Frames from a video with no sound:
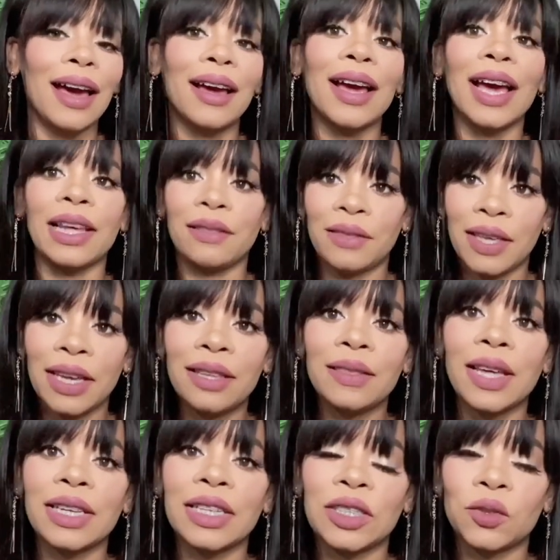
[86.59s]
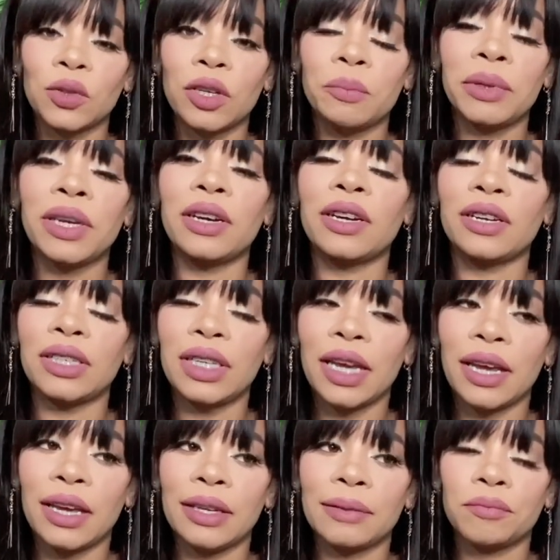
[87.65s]
I think that is going to be a good
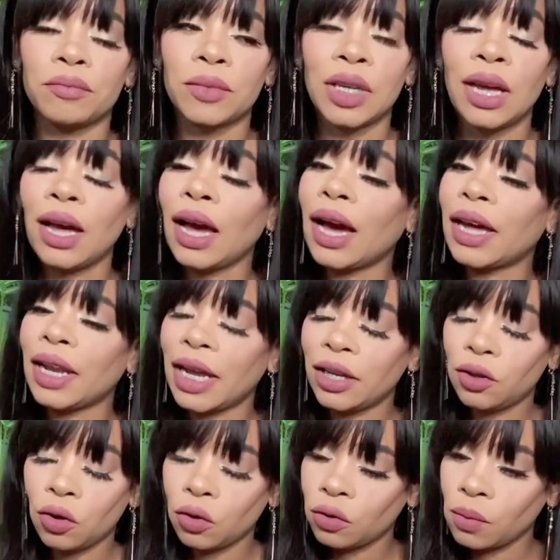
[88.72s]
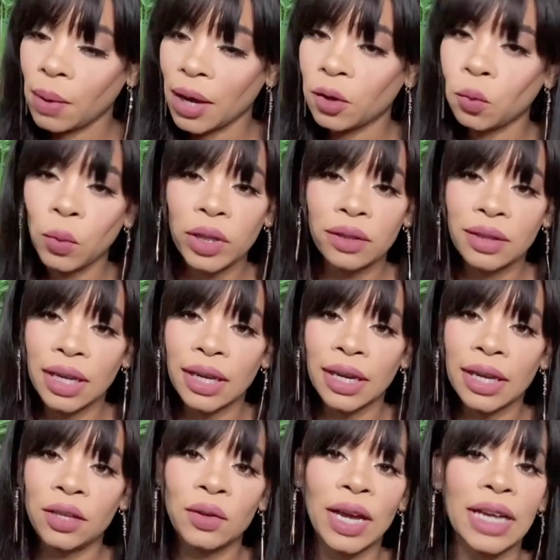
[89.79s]
year. And I know what you're
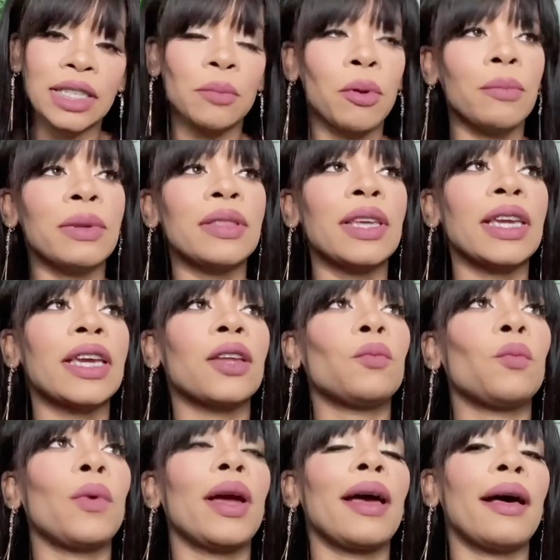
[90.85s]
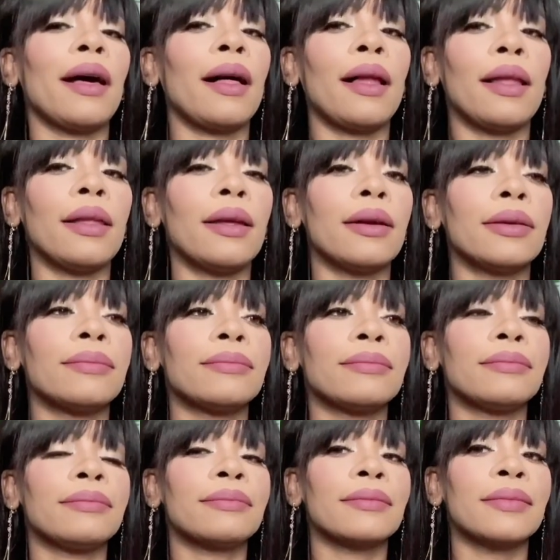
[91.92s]
thinking. You guys are probably thinking, well,
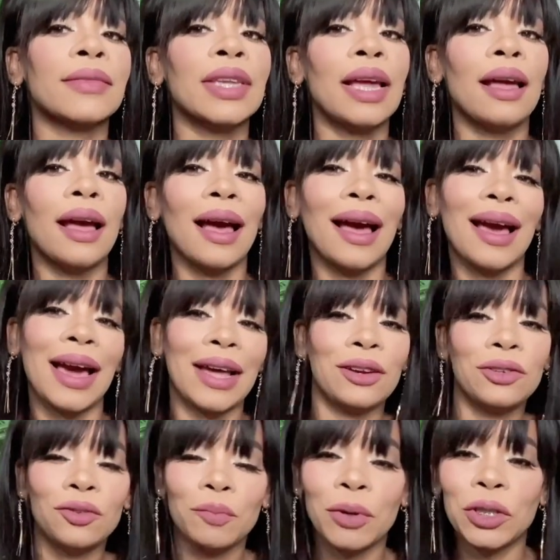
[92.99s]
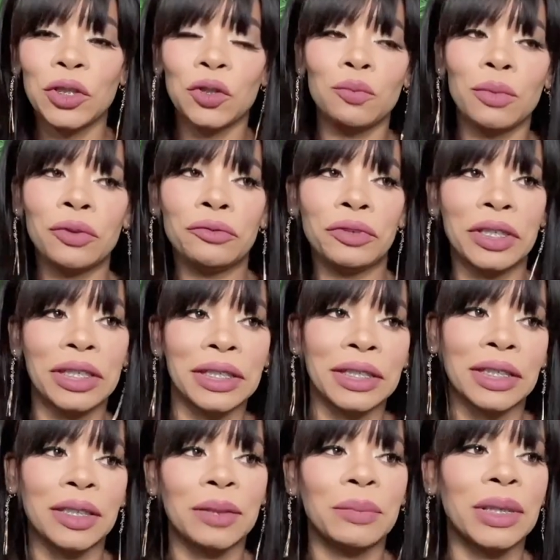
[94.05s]
I don't know about you,
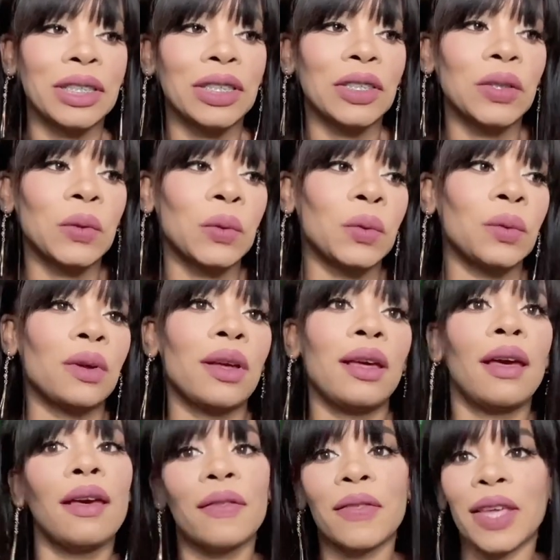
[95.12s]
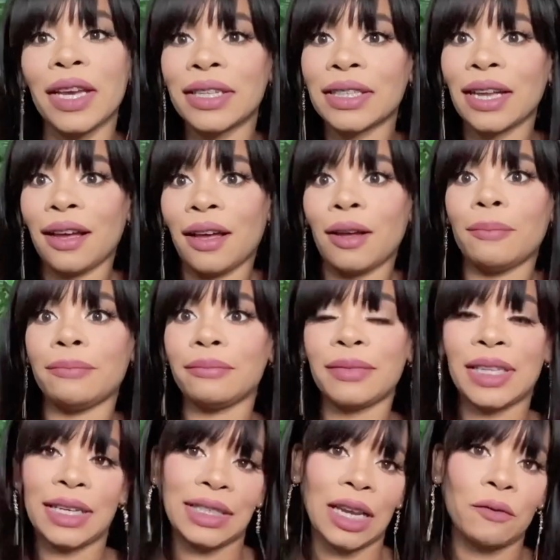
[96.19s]
Maria, but you know, things
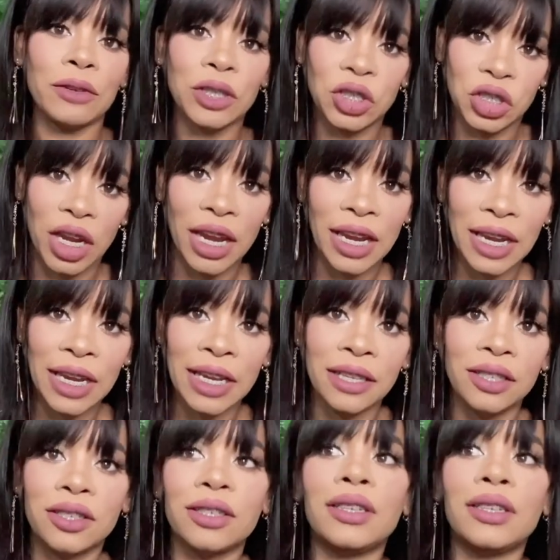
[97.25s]
haven't changed.